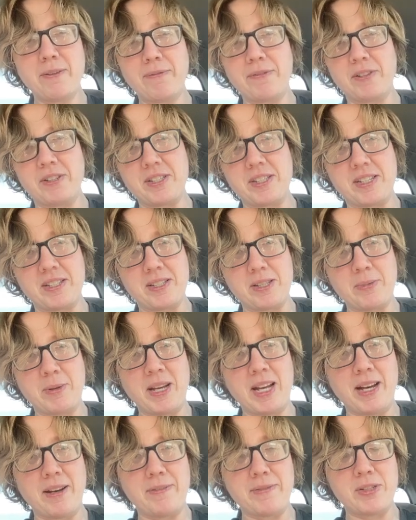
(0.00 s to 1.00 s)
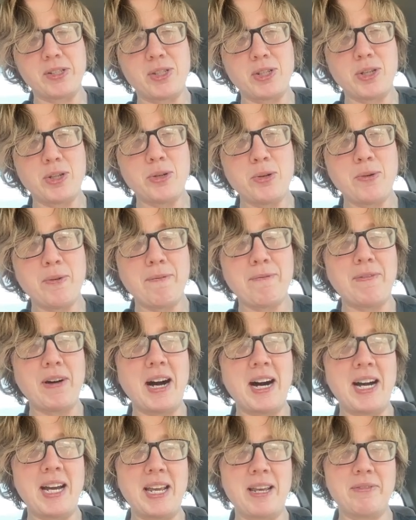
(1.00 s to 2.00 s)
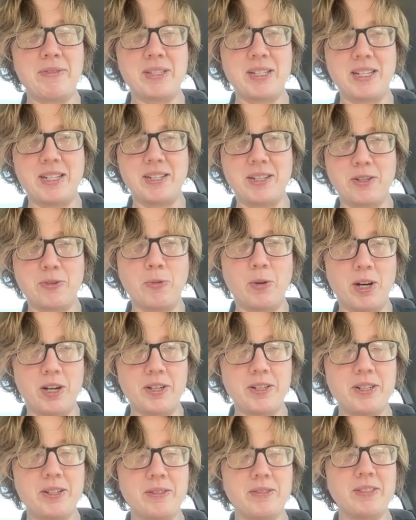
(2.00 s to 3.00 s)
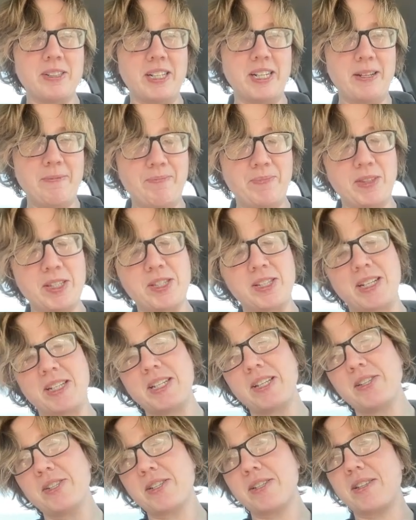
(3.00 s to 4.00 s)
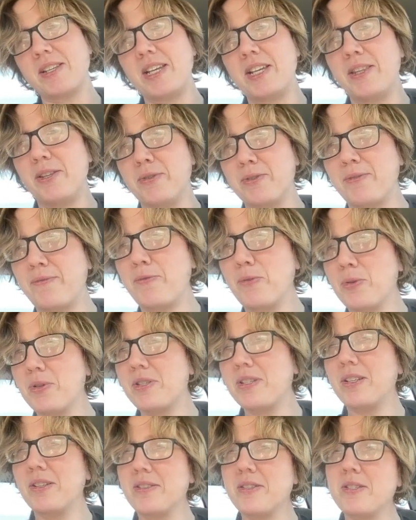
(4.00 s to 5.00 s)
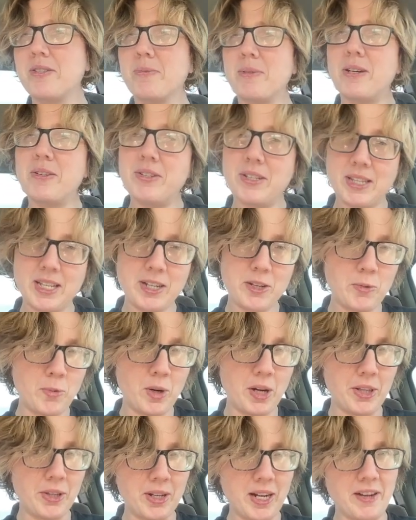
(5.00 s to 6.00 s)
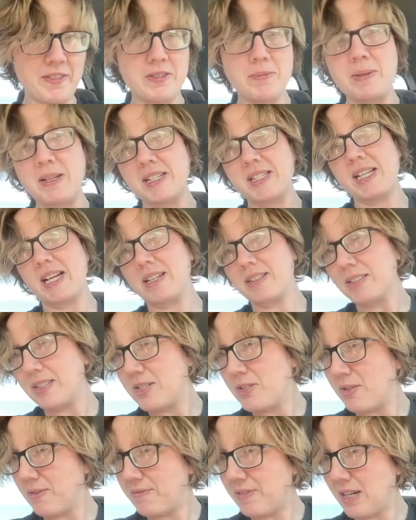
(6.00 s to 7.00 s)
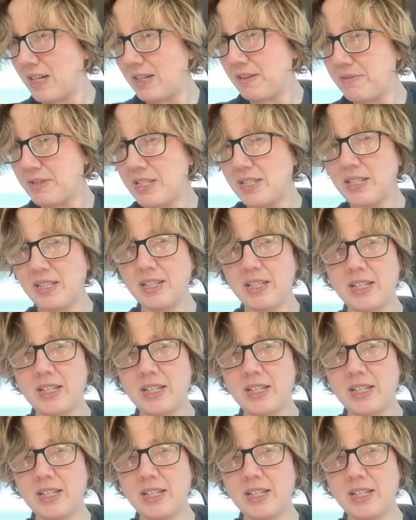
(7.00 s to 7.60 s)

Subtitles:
for instance, we have two fives in a quad, right? So that tells us in those four cells surrounding that quad, there have to be exactly two fives.